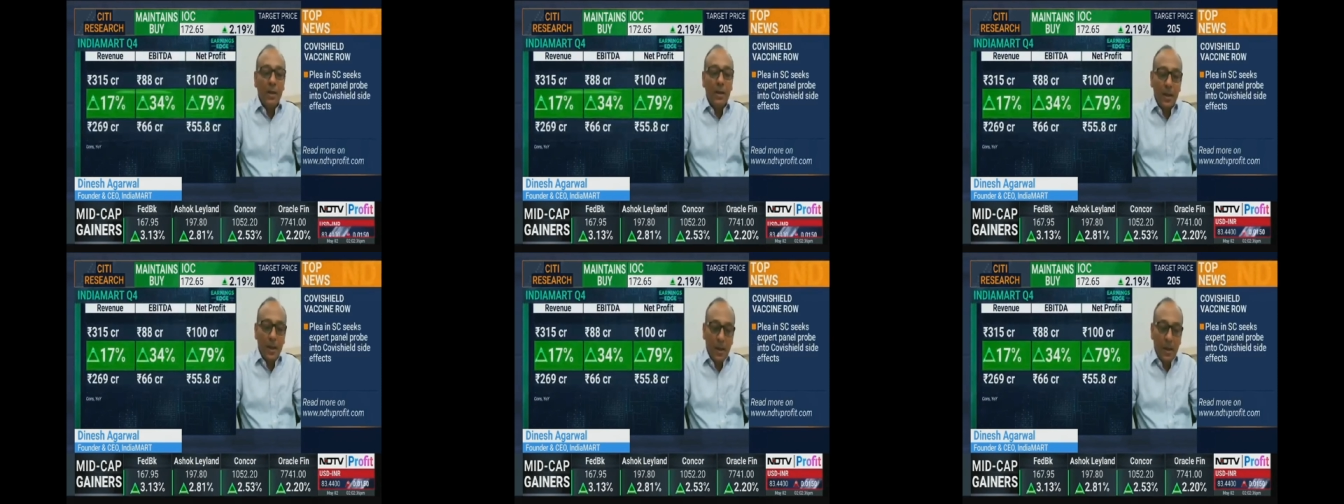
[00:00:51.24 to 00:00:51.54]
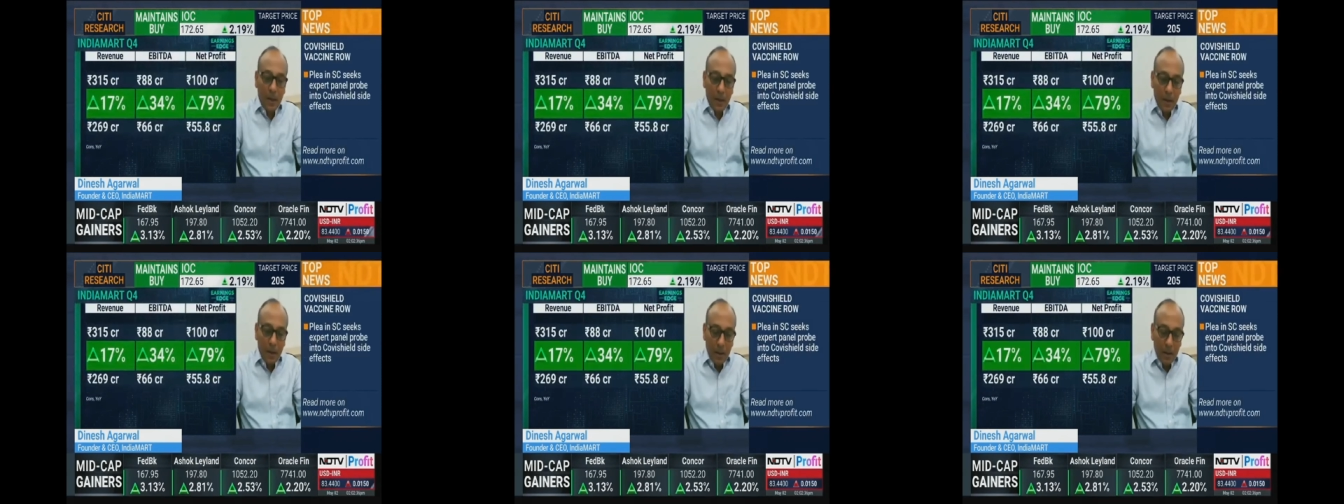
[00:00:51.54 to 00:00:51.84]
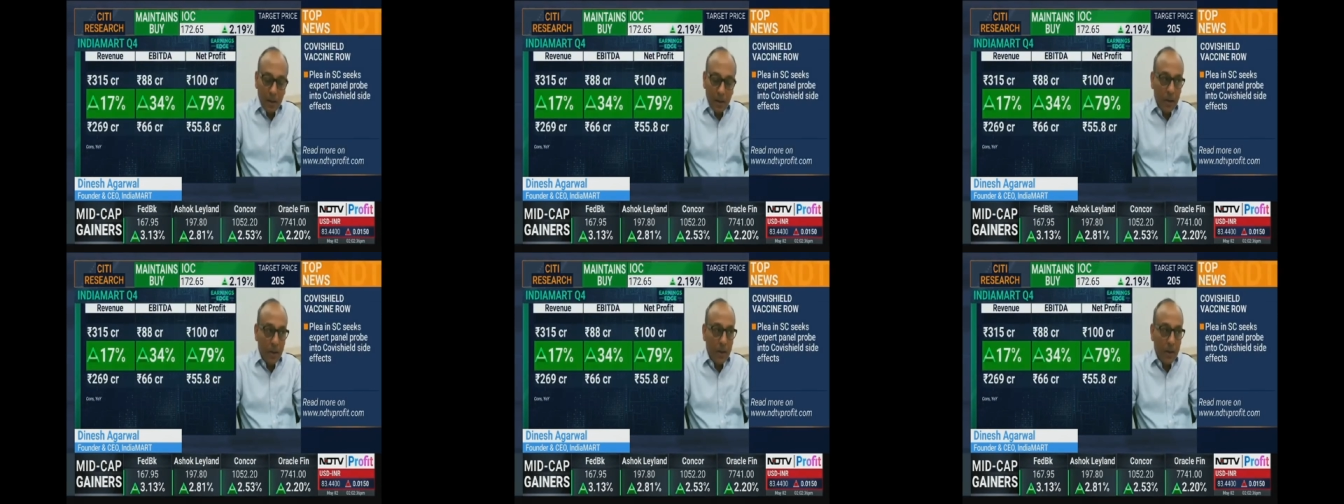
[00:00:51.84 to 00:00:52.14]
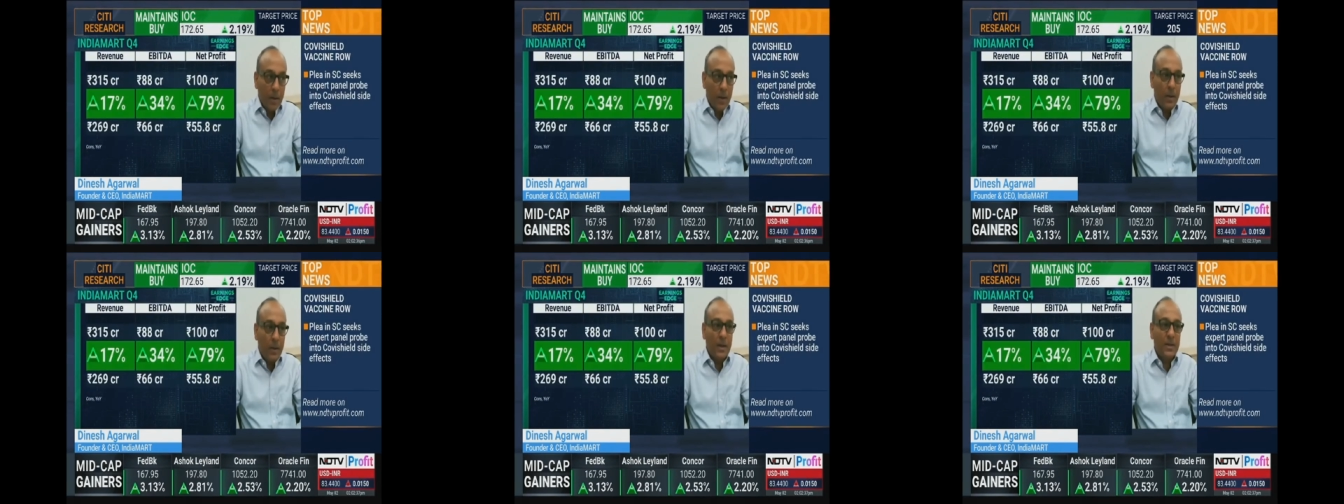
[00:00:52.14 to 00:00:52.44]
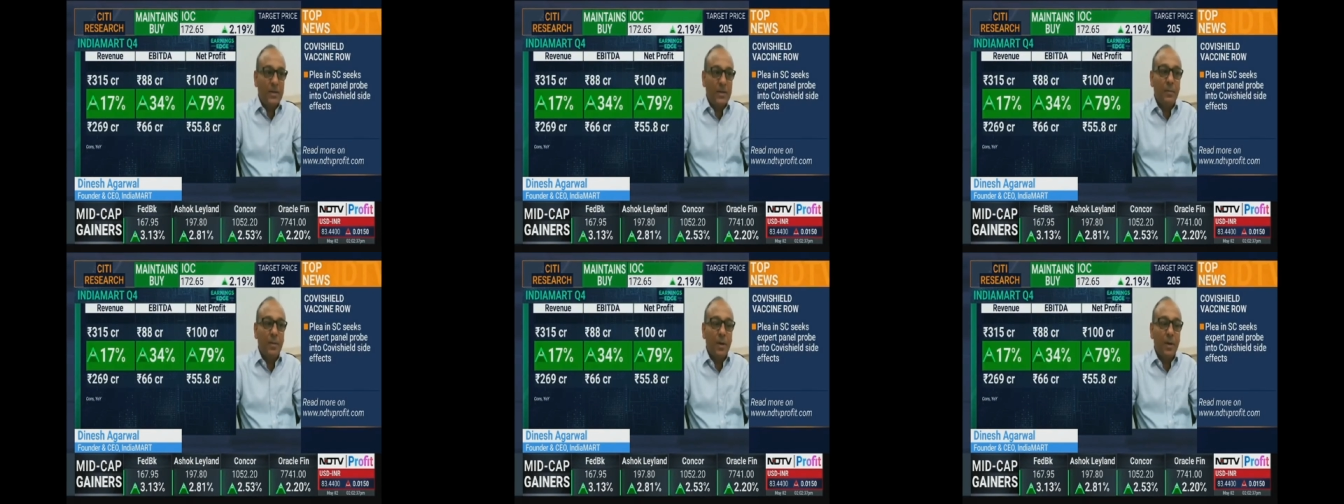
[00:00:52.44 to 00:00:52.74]
On the
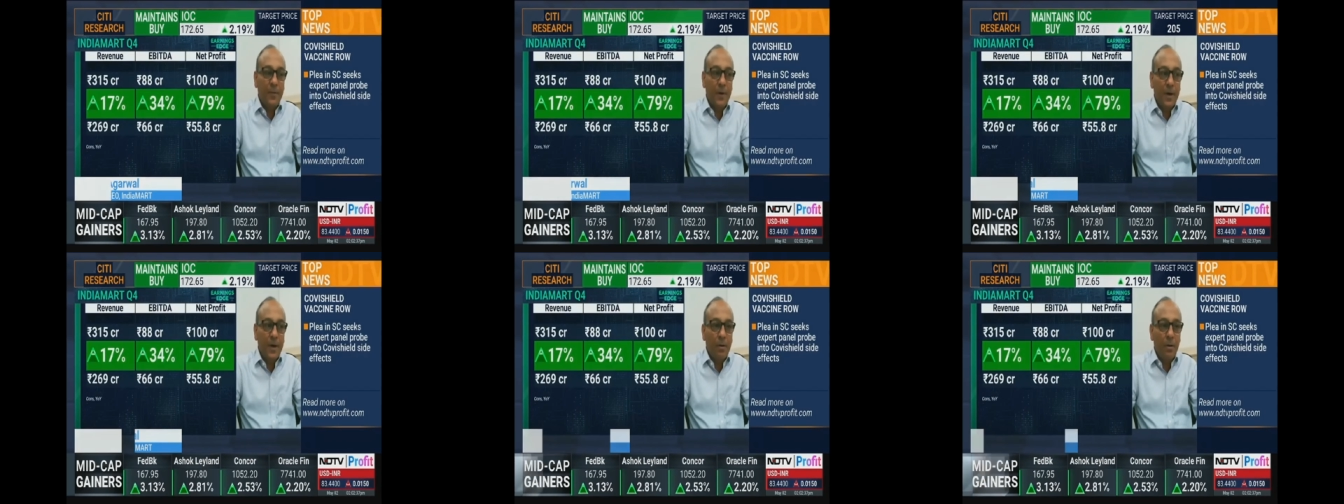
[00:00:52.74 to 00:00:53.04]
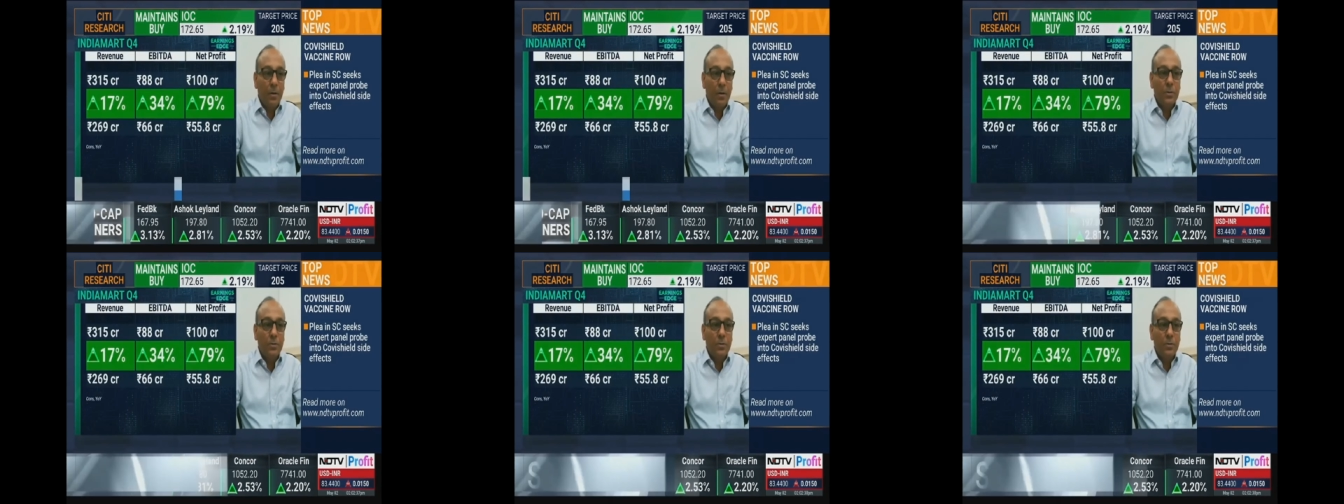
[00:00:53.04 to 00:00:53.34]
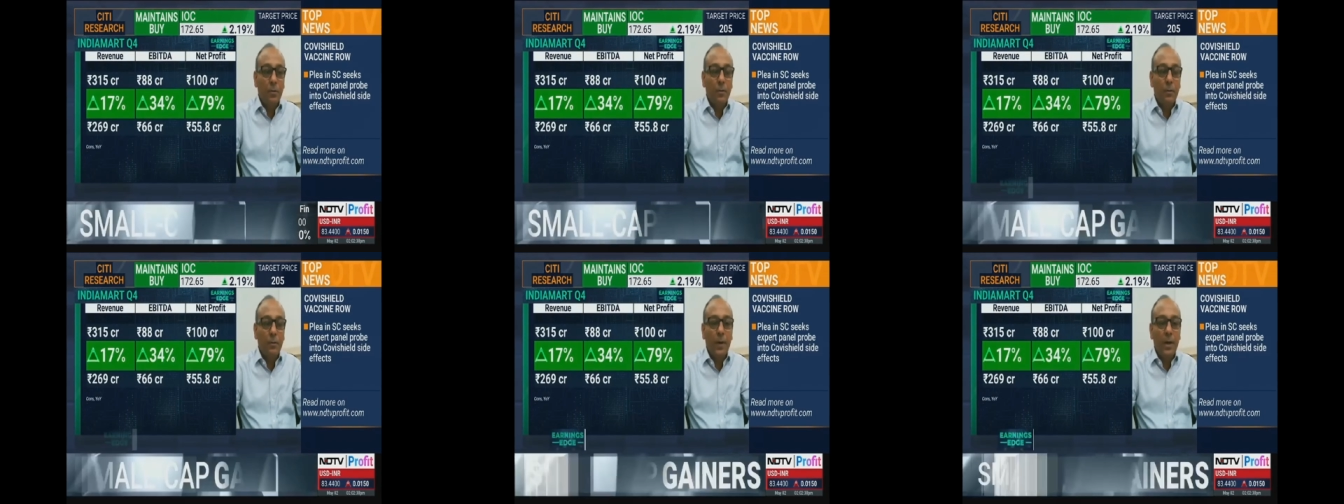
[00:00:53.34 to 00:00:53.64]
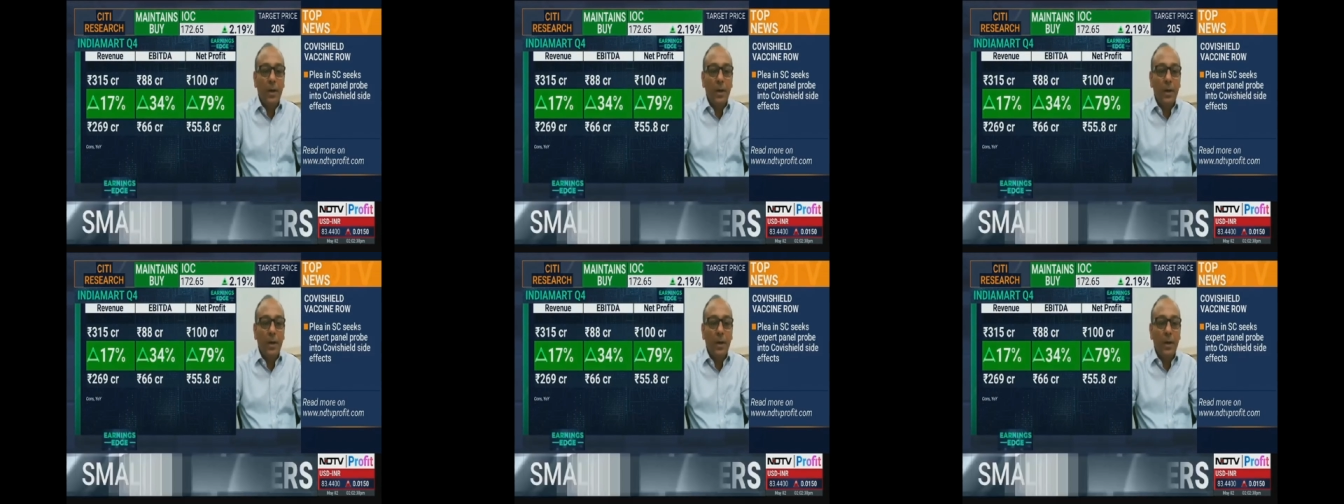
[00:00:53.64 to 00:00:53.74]
uh, customer front also,